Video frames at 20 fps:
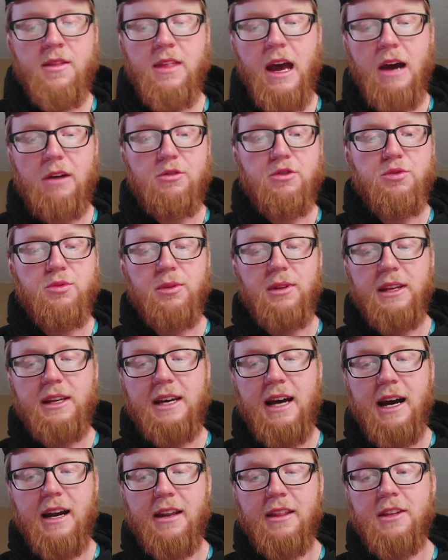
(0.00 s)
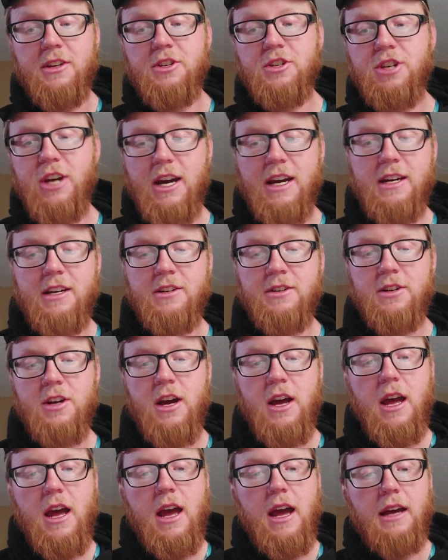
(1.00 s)
that was really kind of the change,
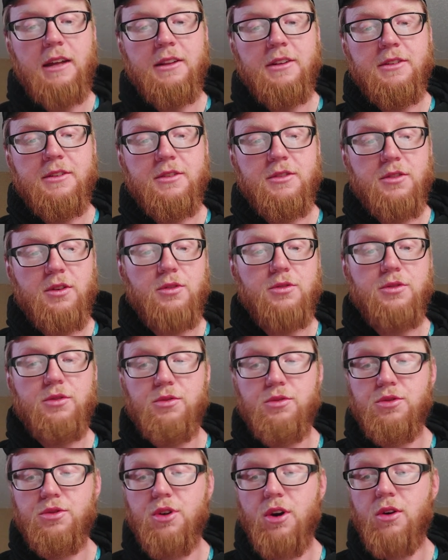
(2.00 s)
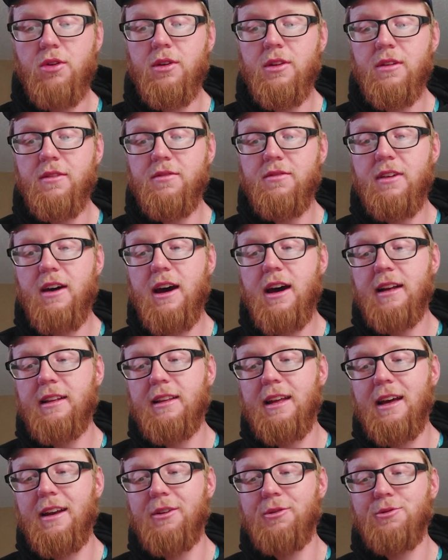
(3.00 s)
and this is also shown in the
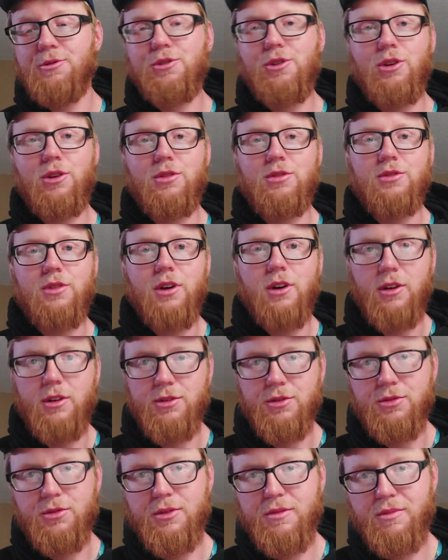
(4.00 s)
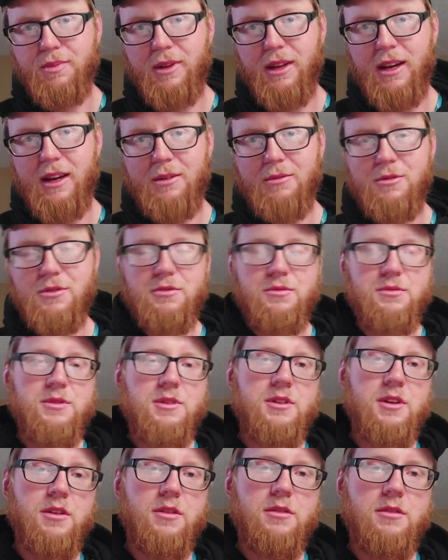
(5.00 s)
fact that it was called the Aldrich Plan, which was
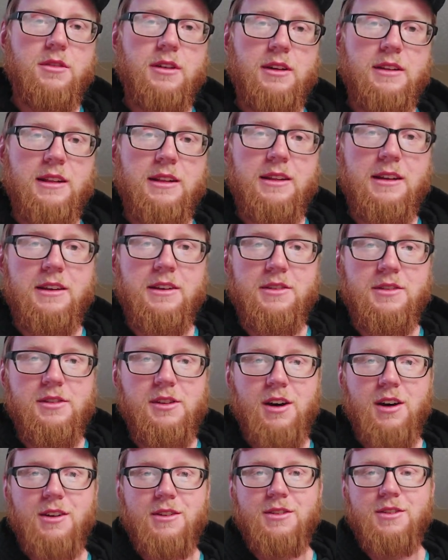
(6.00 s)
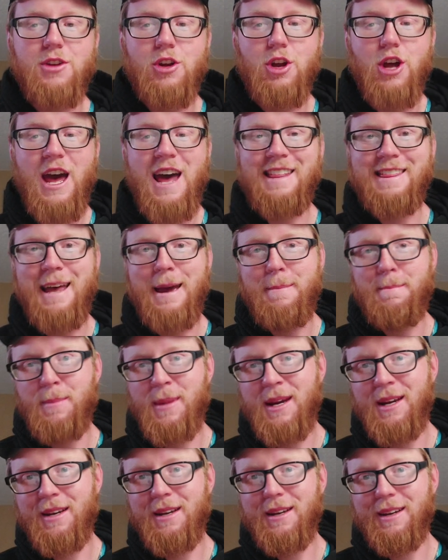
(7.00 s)
another thing that they discussed at that
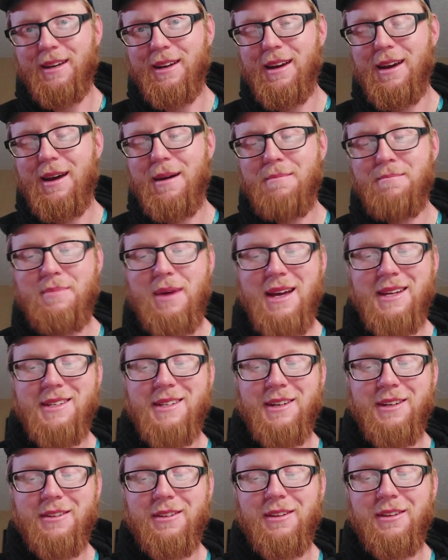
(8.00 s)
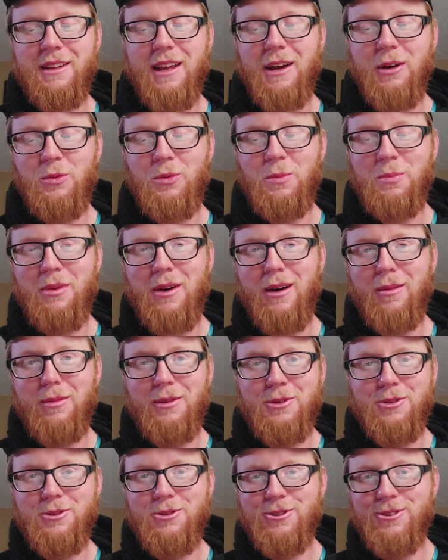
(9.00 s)
meeting. Basically, like, we
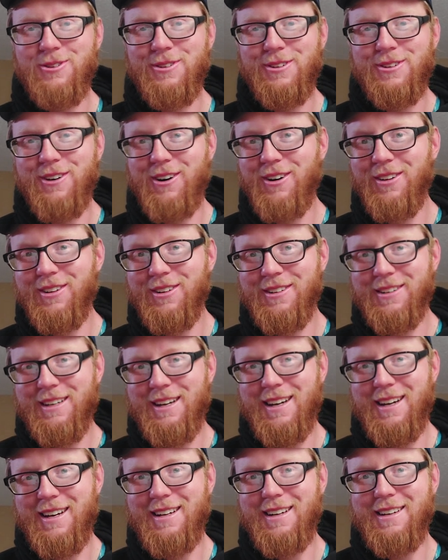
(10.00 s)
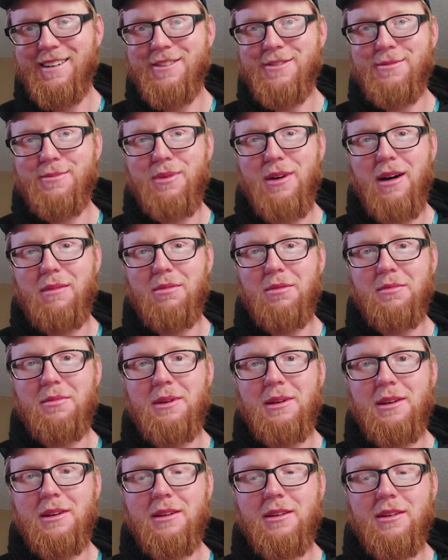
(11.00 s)
probably shouldn't call it that, it should probably
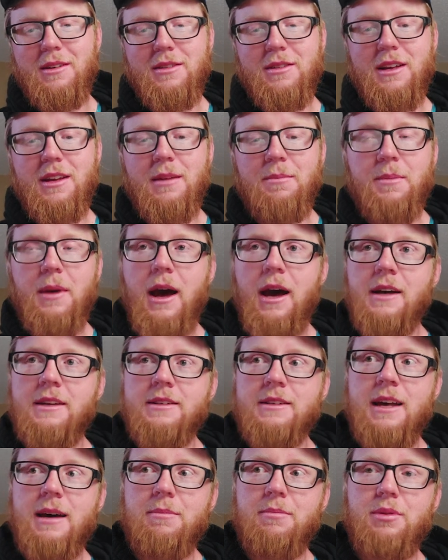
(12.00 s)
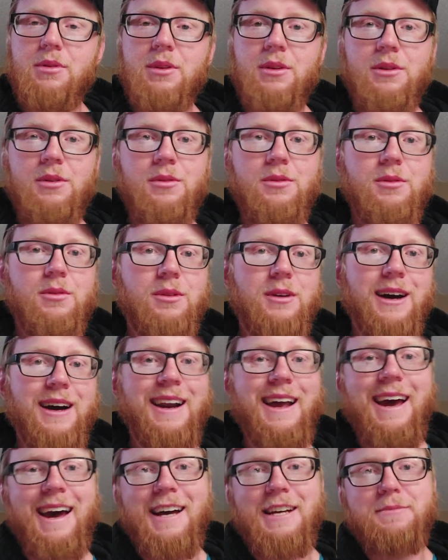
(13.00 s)
be, because then it has that political
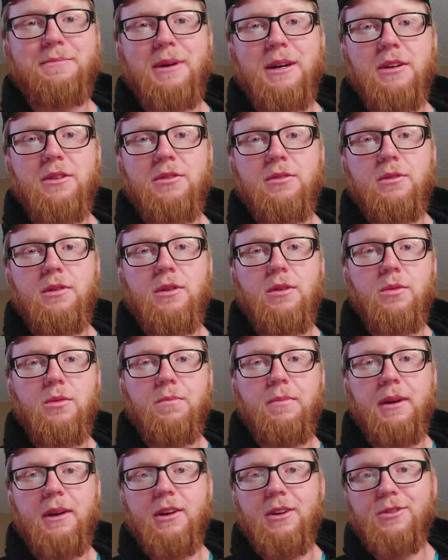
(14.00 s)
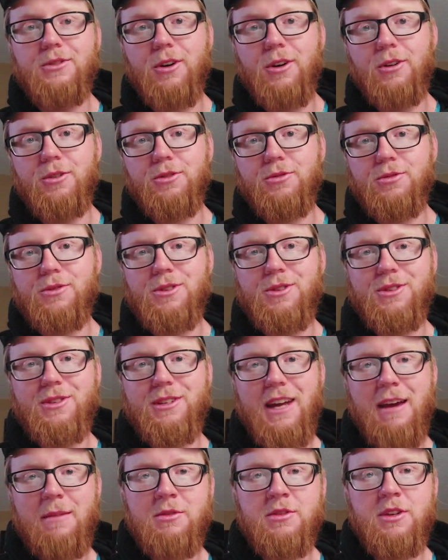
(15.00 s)
kind of aspect to it because Aldrich's
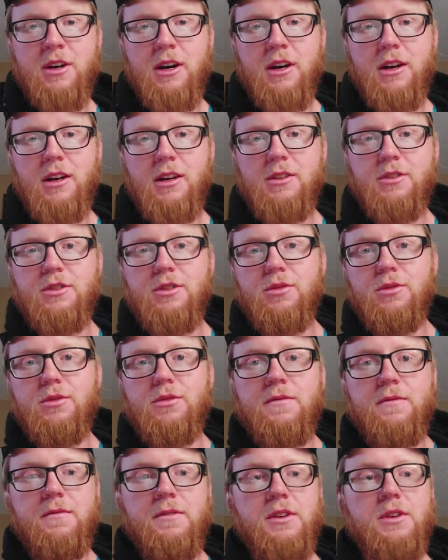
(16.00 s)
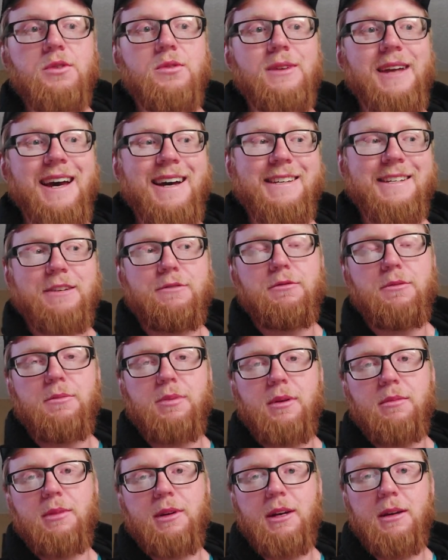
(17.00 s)
name is on it, and so it's viewed as a
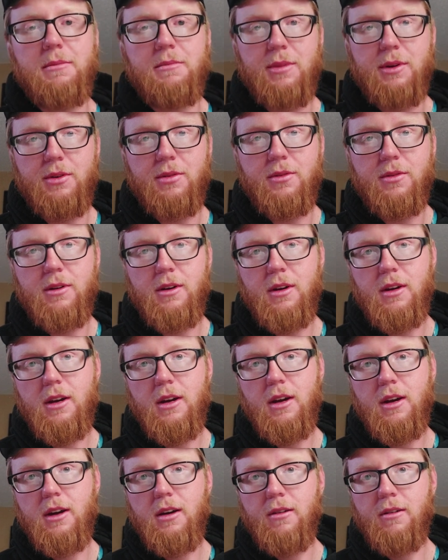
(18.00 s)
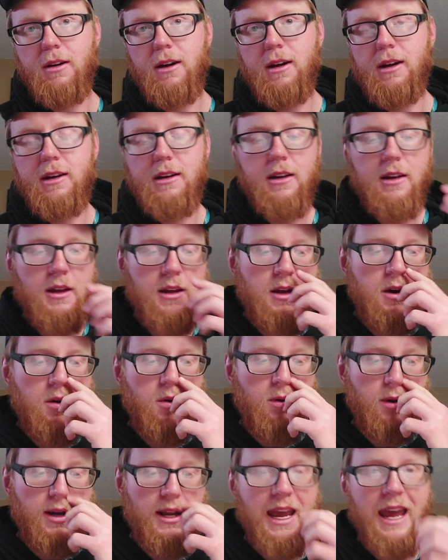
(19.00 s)
Republican bill, right,
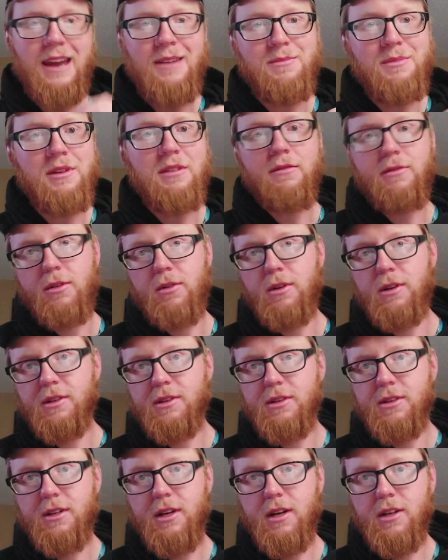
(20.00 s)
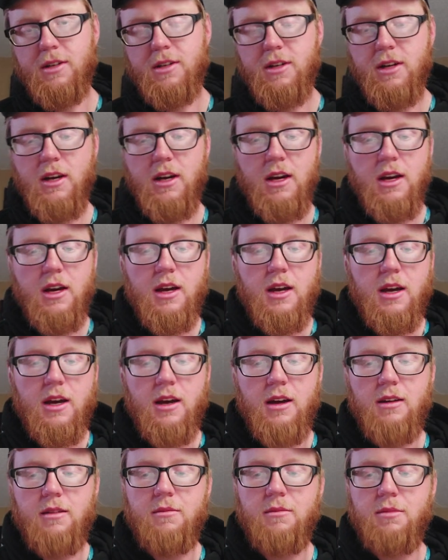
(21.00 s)
or can be viewed as such.
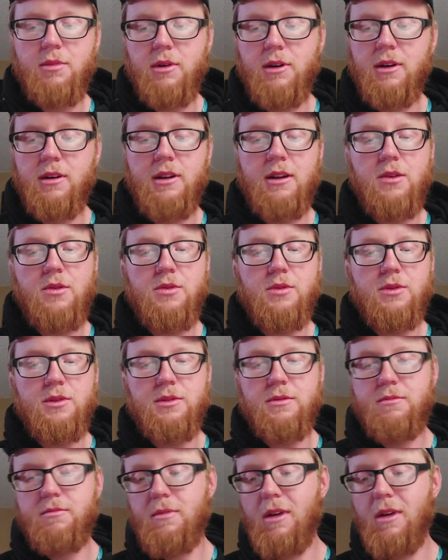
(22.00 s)
And but he was